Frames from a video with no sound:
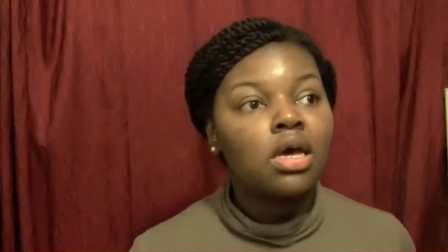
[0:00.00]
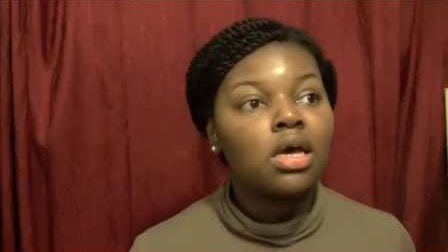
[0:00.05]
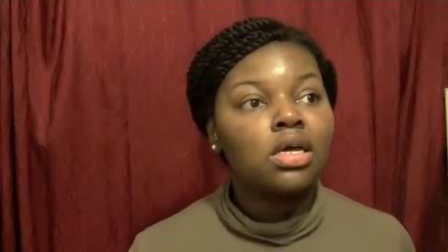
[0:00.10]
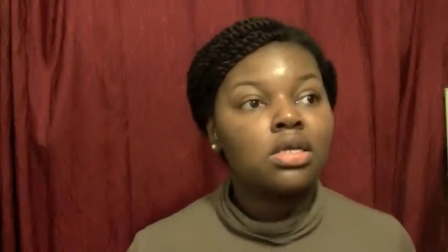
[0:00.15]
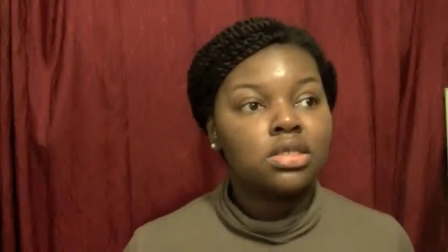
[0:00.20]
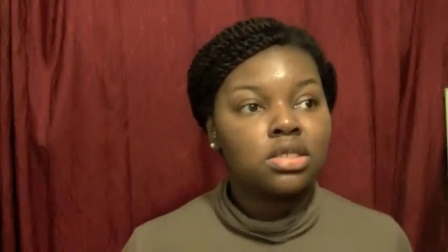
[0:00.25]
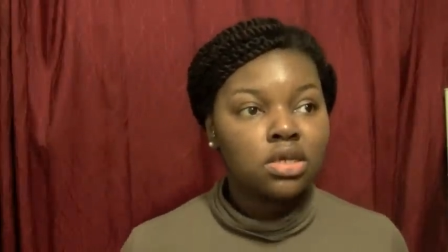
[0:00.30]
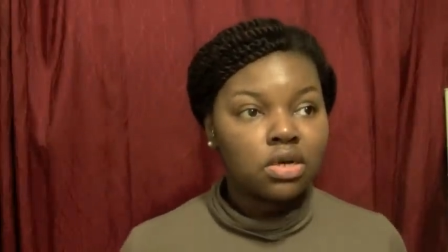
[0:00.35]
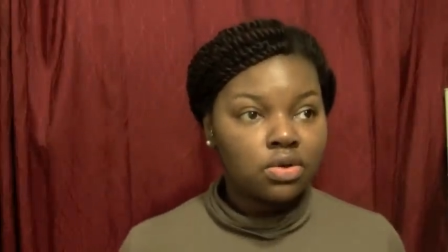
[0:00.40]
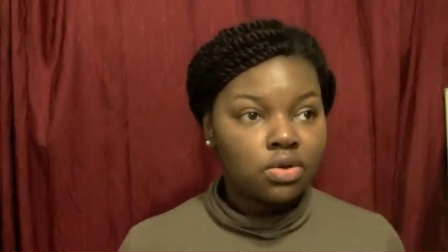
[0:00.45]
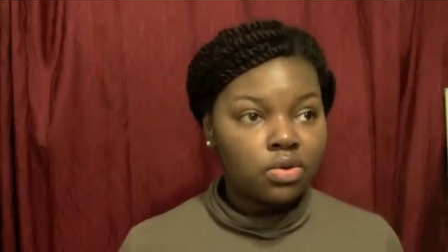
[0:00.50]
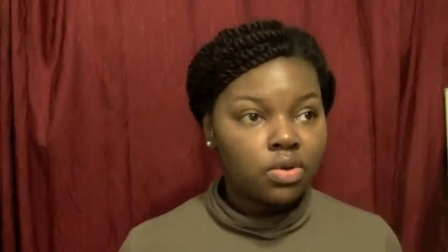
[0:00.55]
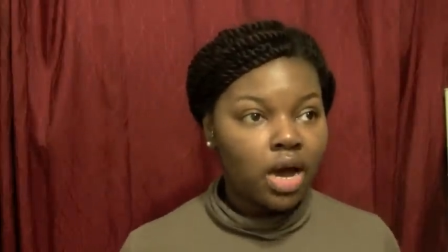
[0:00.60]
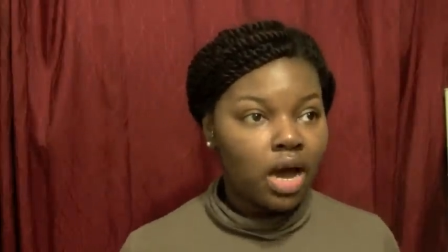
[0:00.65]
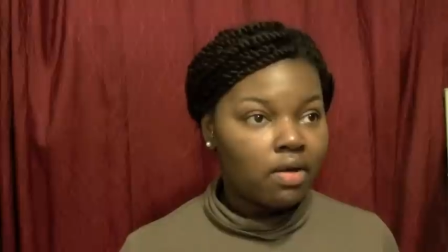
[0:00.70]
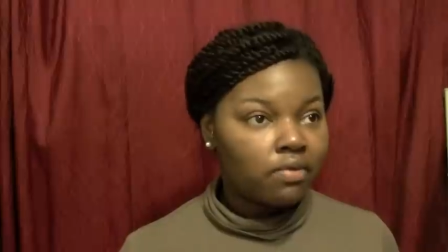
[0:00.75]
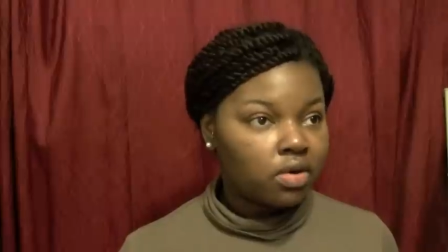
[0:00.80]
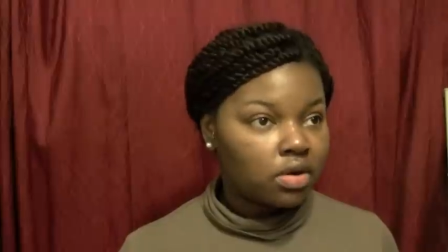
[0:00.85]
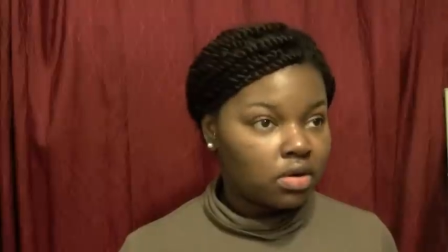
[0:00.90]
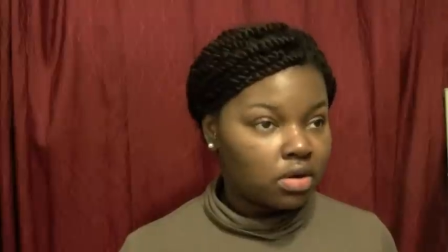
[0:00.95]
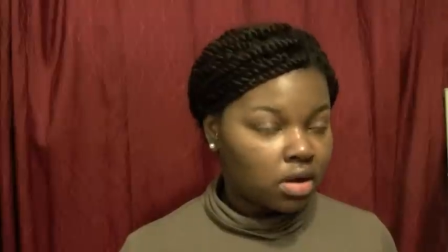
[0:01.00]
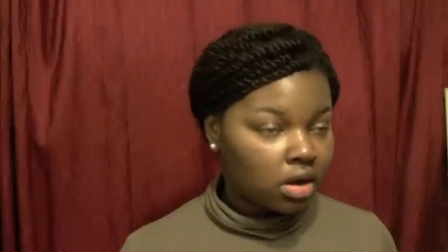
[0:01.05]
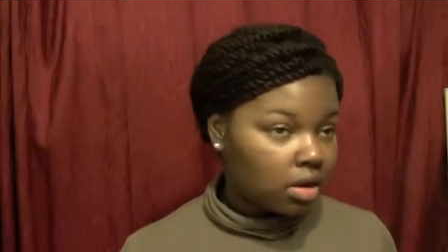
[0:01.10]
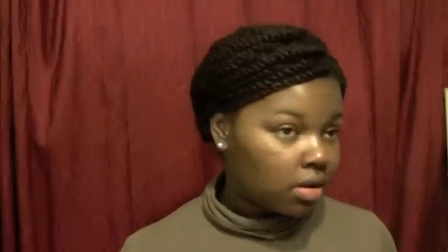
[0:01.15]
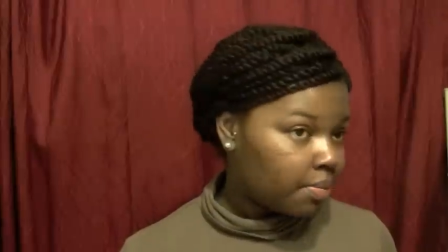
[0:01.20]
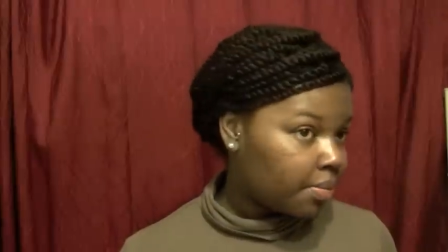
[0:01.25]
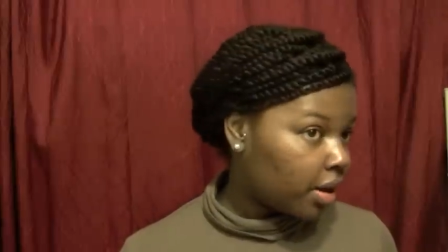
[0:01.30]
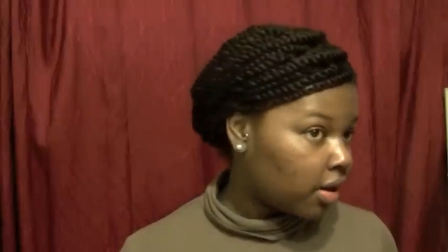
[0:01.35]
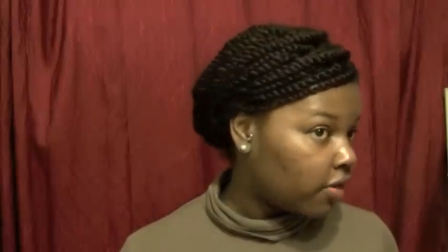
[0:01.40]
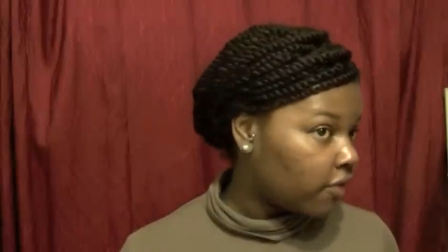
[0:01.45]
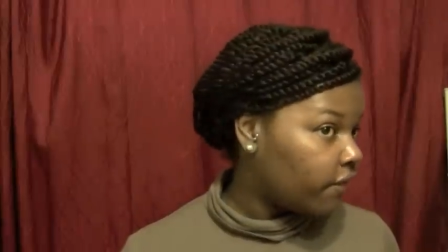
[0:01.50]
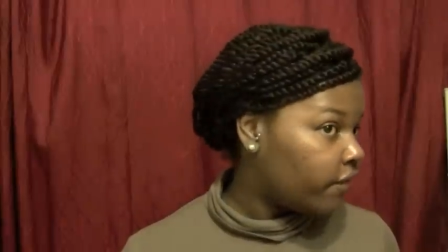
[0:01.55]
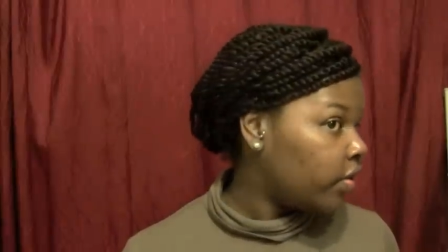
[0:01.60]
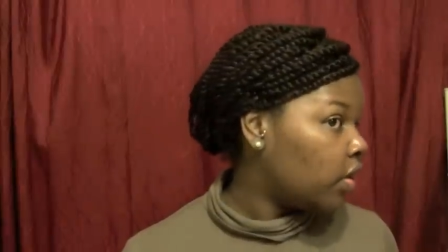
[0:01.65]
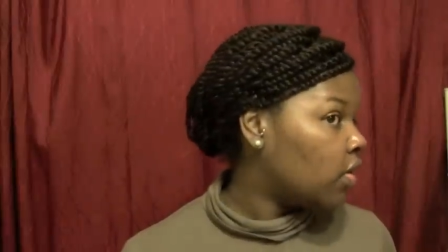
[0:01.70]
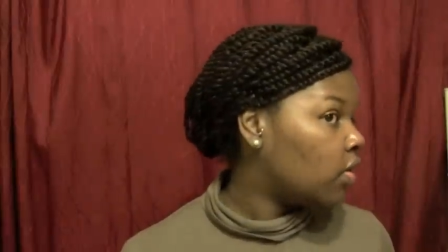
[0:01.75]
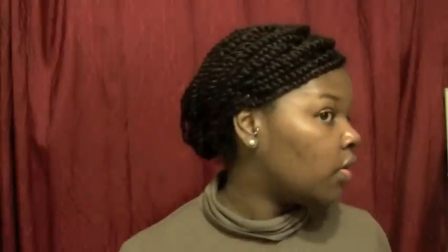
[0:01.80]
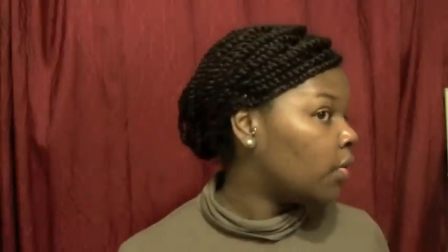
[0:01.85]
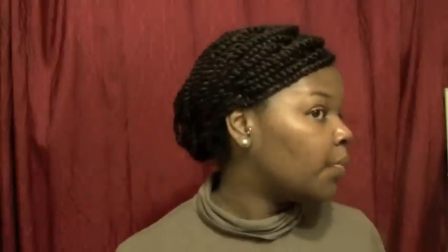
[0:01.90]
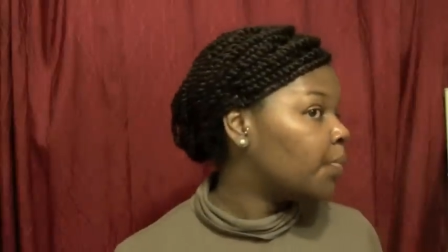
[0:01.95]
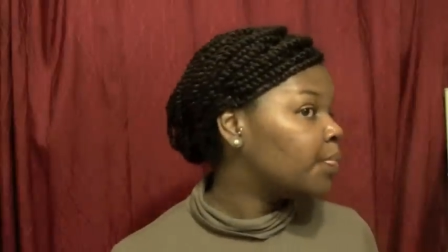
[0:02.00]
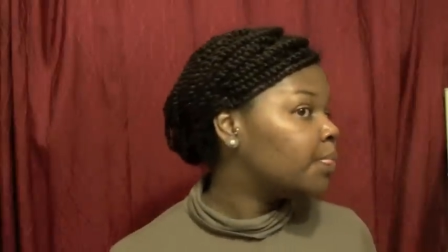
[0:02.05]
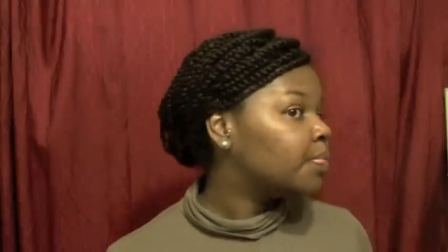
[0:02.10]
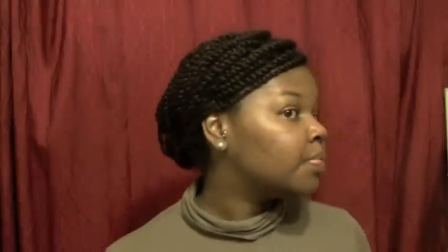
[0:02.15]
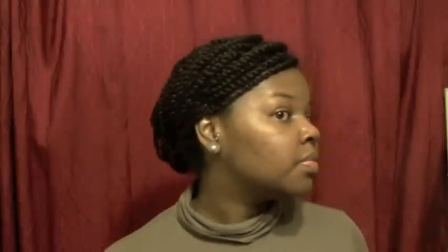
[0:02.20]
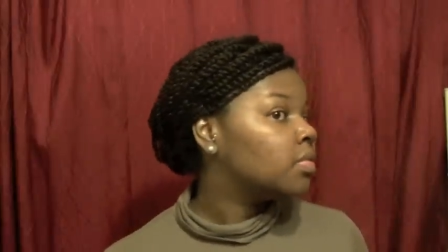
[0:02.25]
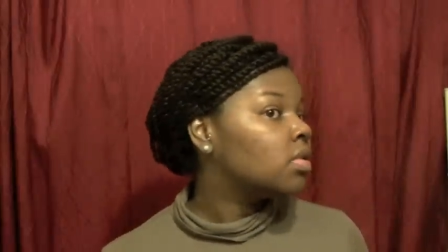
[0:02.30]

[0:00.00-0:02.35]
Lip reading: and so you'll have a better feel.